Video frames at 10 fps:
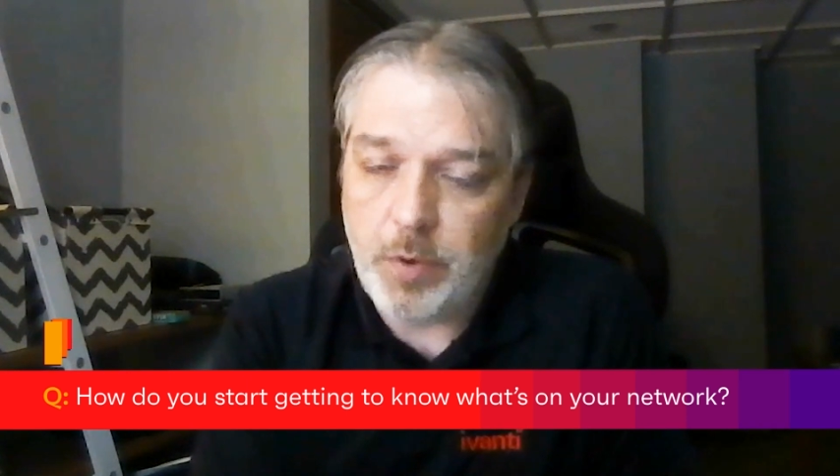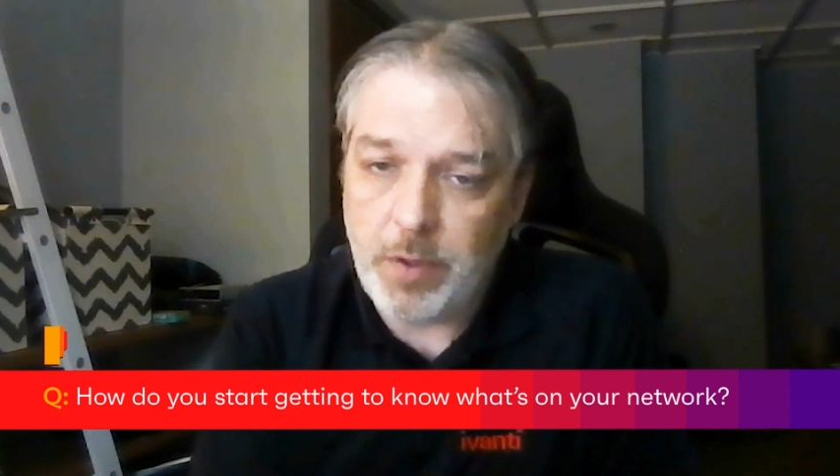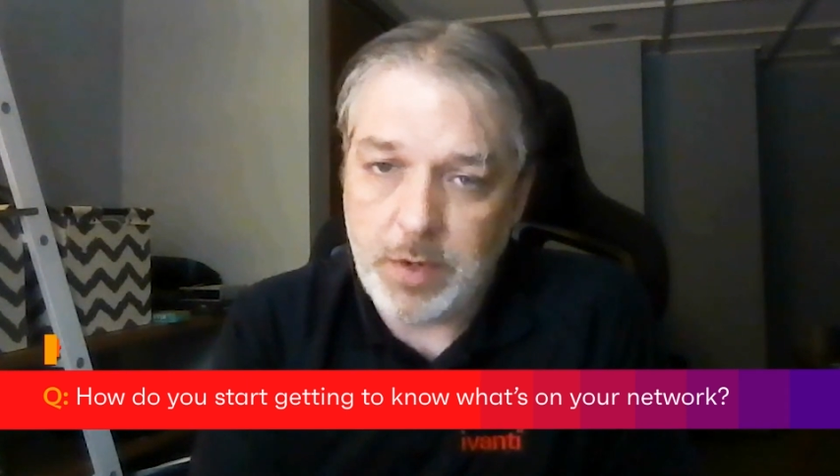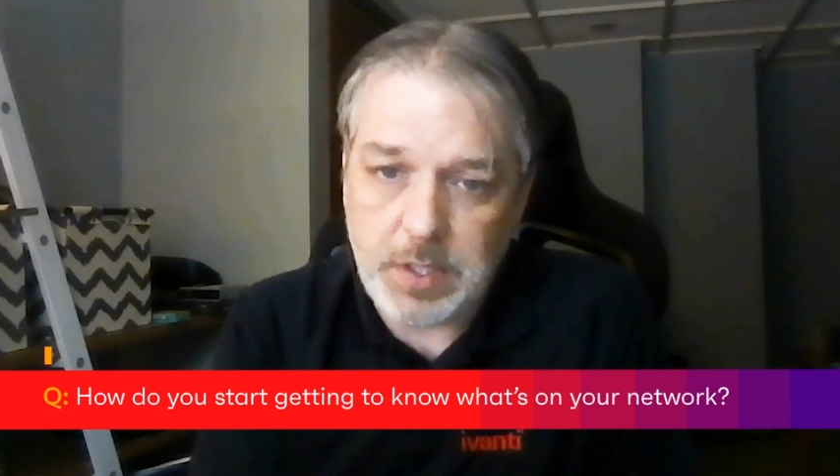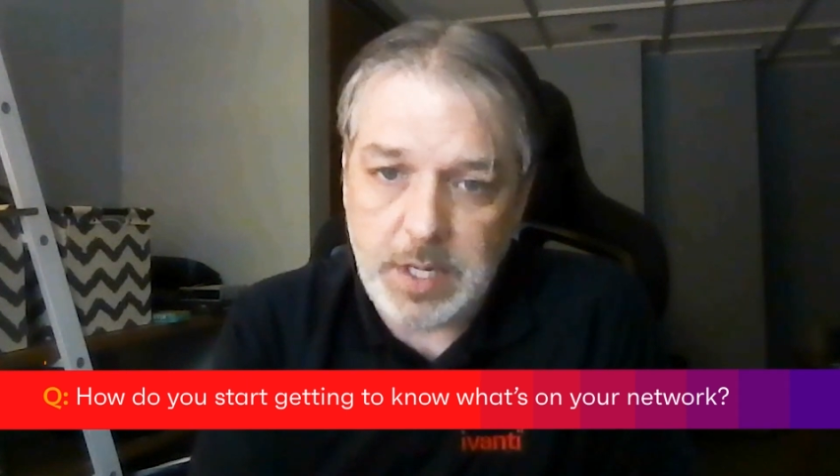
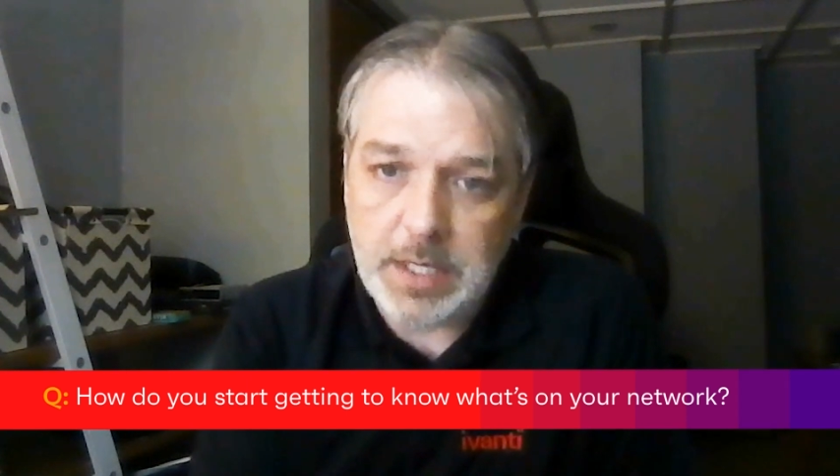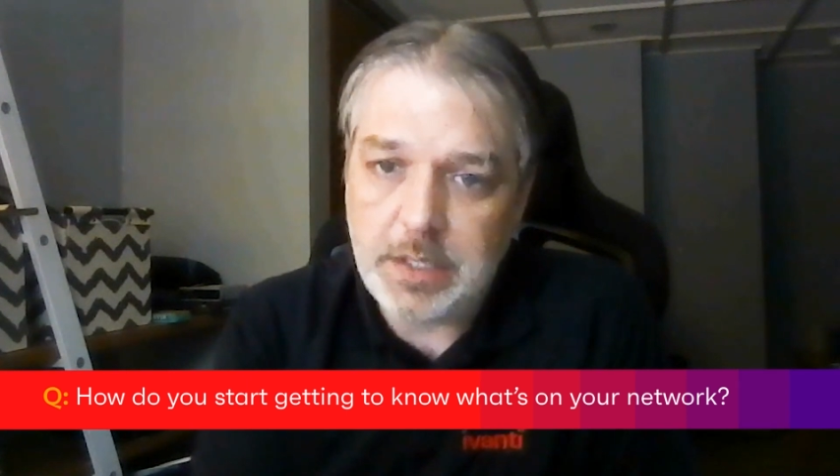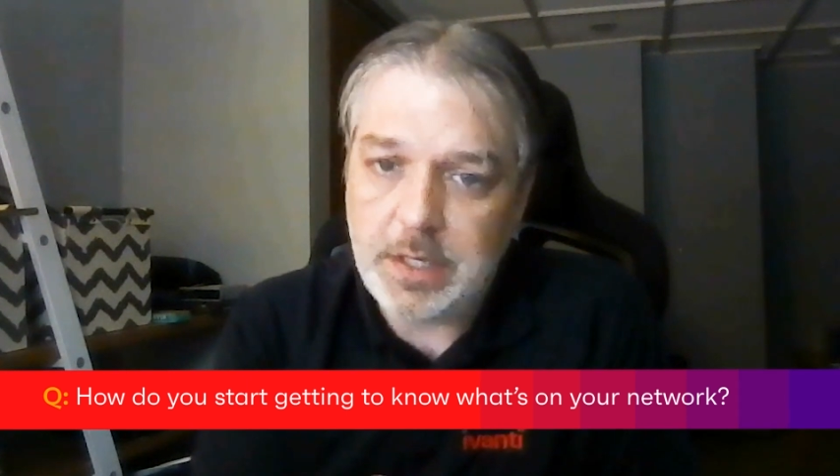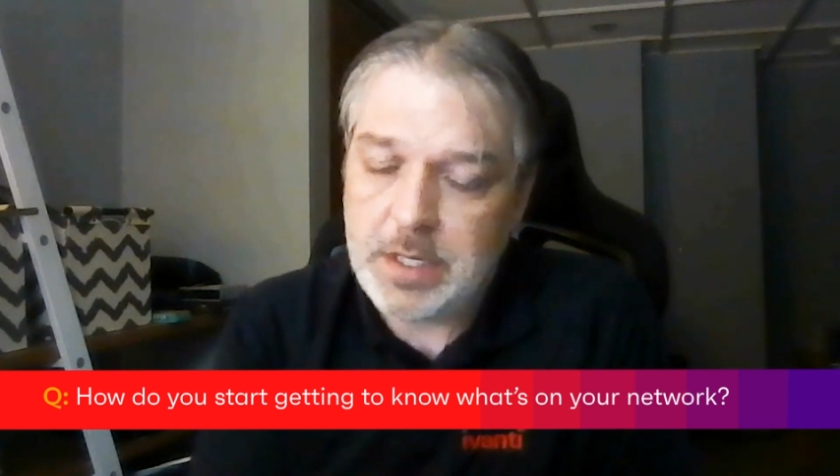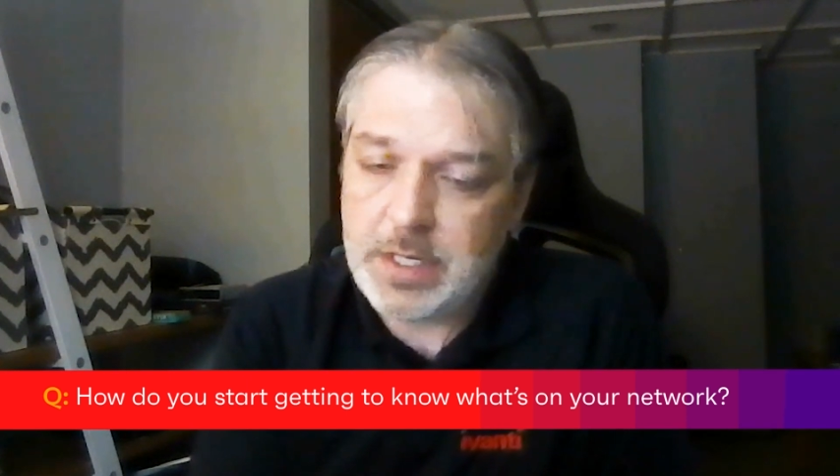whether it's
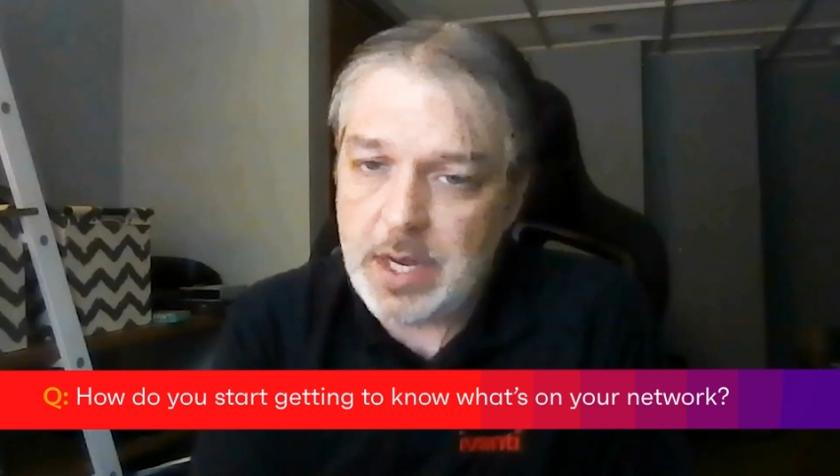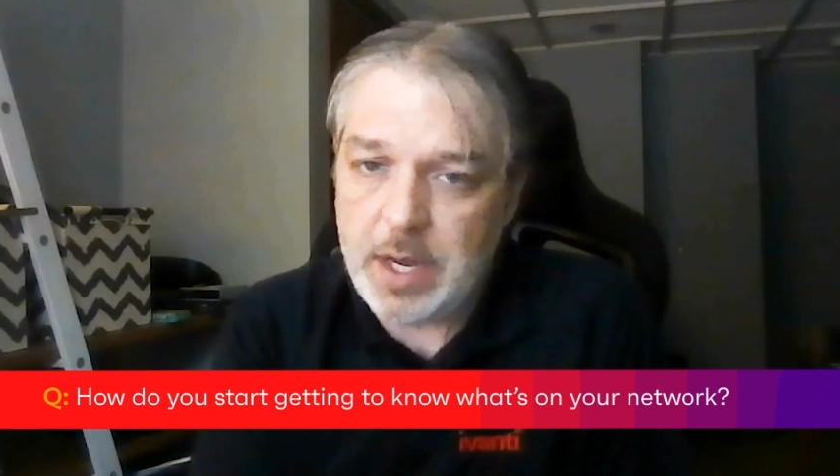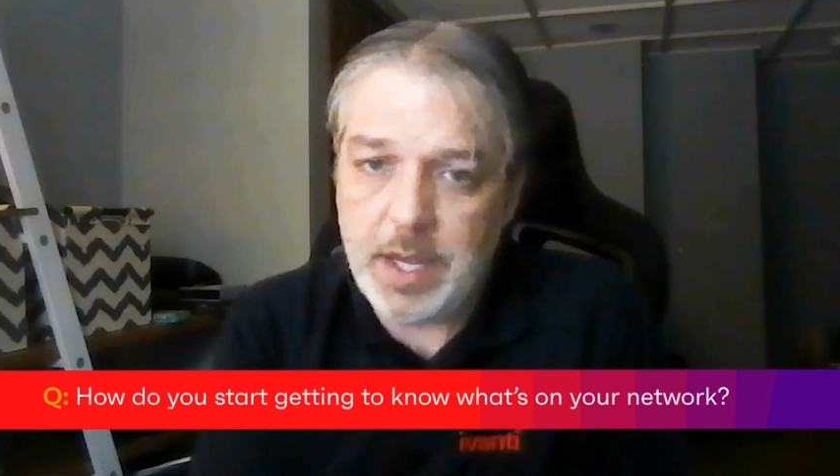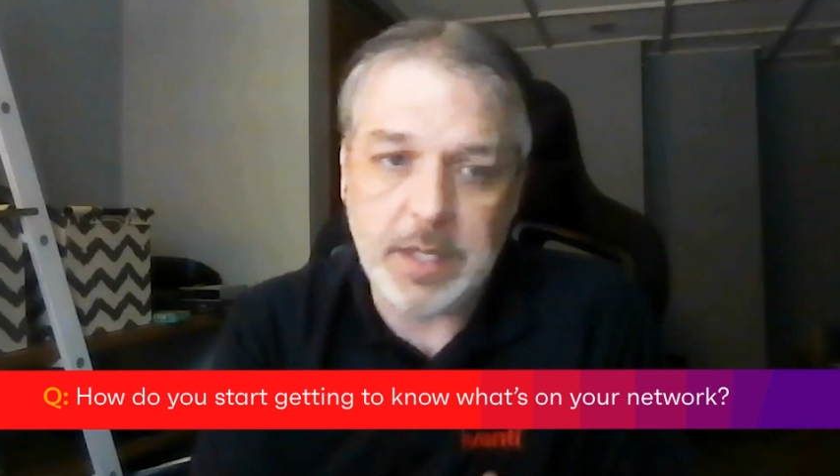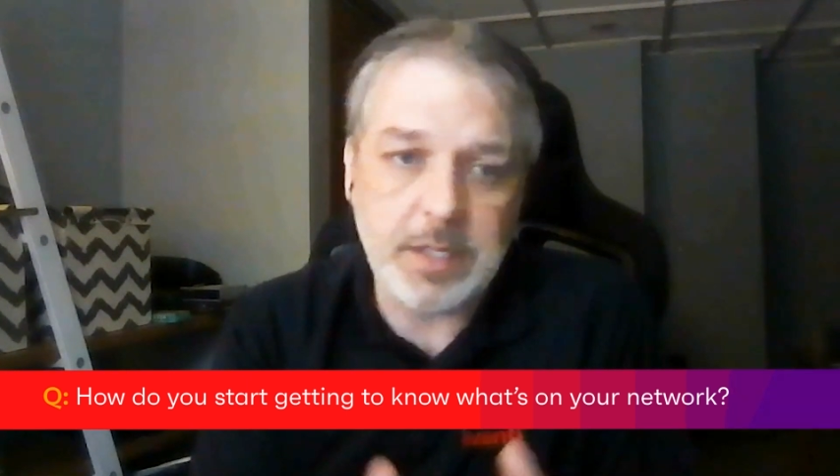NIST,
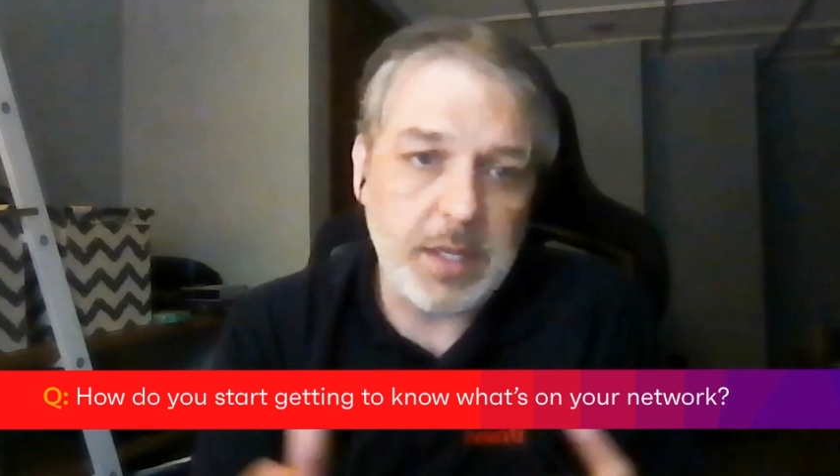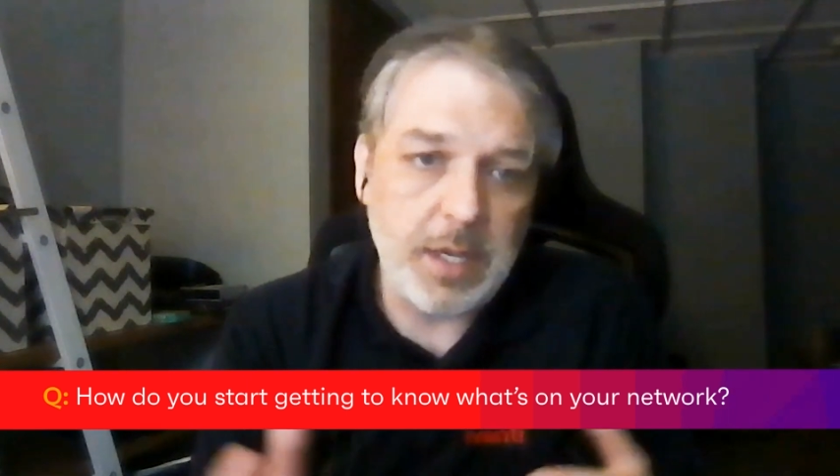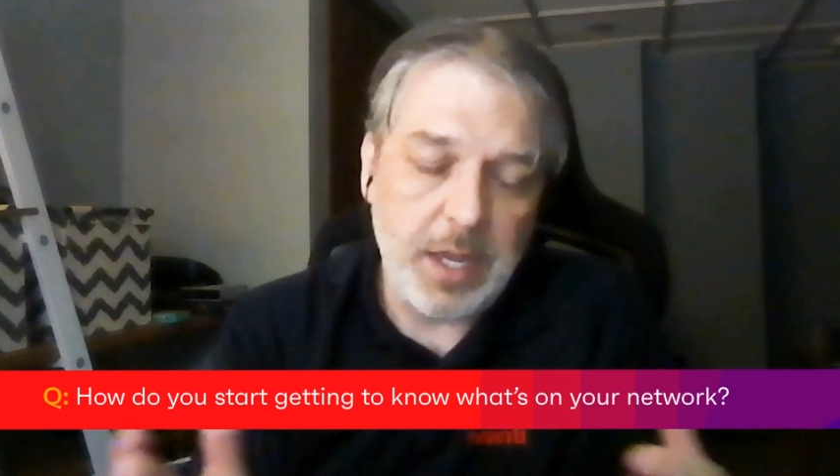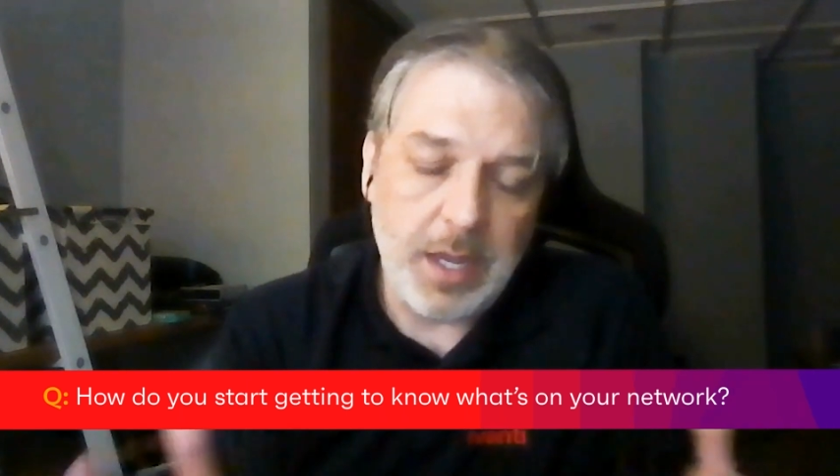CIS,